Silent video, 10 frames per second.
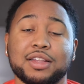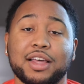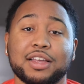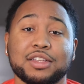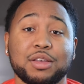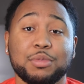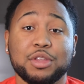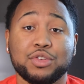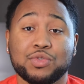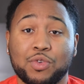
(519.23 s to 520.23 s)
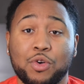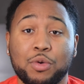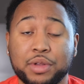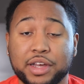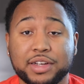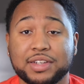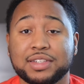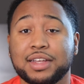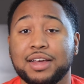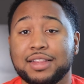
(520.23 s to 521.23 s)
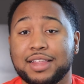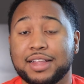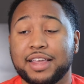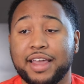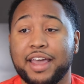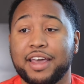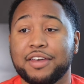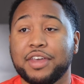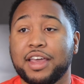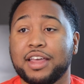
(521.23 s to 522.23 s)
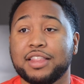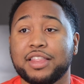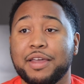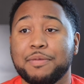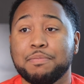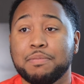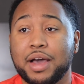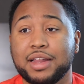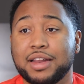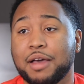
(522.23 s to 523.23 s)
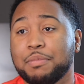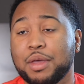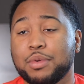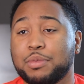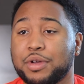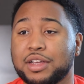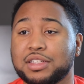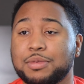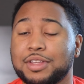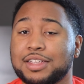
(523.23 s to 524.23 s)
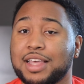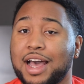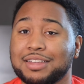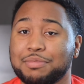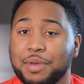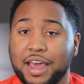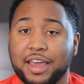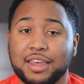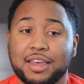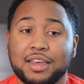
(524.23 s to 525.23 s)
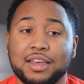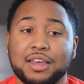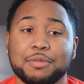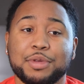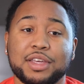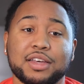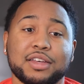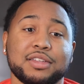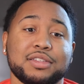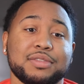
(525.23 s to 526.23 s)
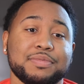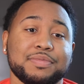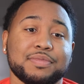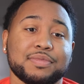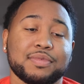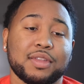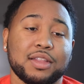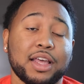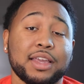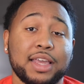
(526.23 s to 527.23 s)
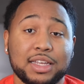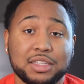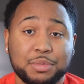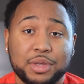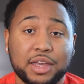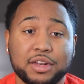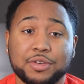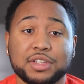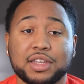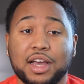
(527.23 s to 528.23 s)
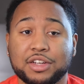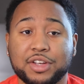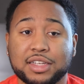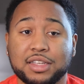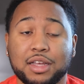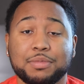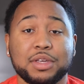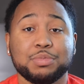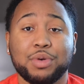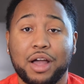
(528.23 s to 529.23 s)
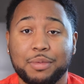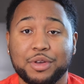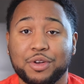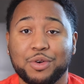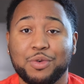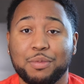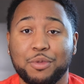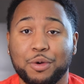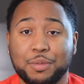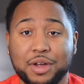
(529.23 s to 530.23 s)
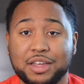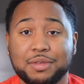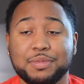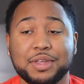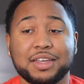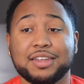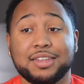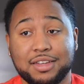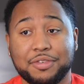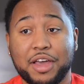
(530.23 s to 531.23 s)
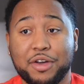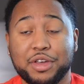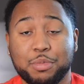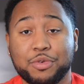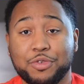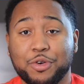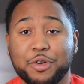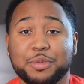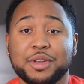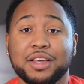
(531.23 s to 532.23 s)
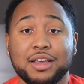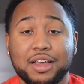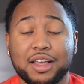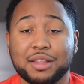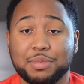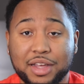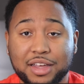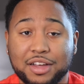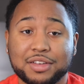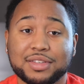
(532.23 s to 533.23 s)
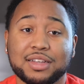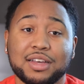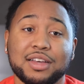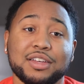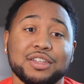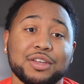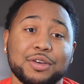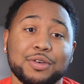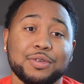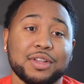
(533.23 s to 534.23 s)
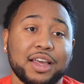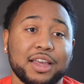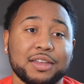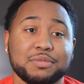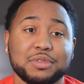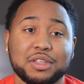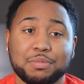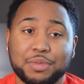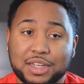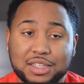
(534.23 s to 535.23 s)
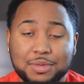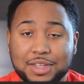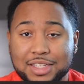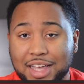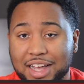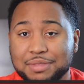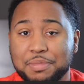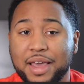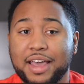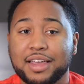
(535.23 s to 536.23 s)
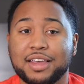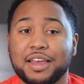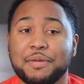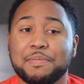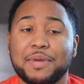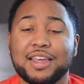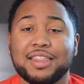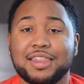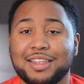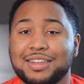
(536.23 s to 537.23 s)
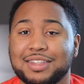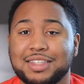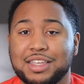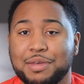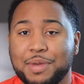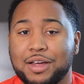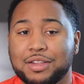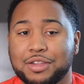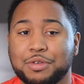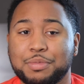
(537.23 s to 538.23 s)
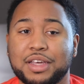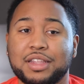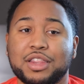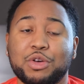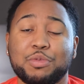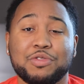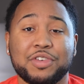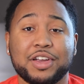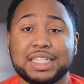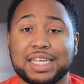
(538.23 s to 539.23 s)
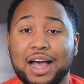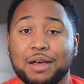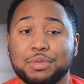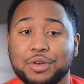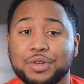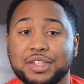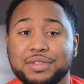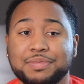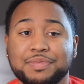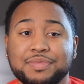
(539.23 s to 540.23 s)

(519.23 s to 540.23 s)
like some of these role players that they have, and they might not be able to bring some of these guys back because, like KCP, I know his contract's up. He's probably going to want more money because of how he performed in the playoffs. So, like, bringing some of these guys back, it might thin the team out a little bit. They'll be very top-loaded.